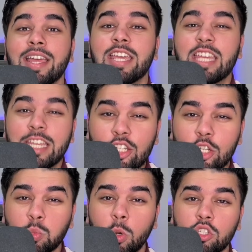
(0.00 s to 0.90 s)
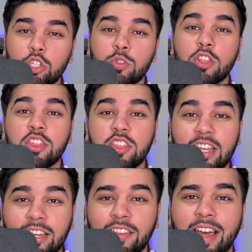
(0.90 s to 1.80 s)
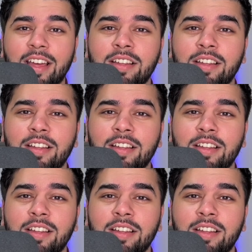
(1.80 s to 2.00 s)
He just wants you to think that.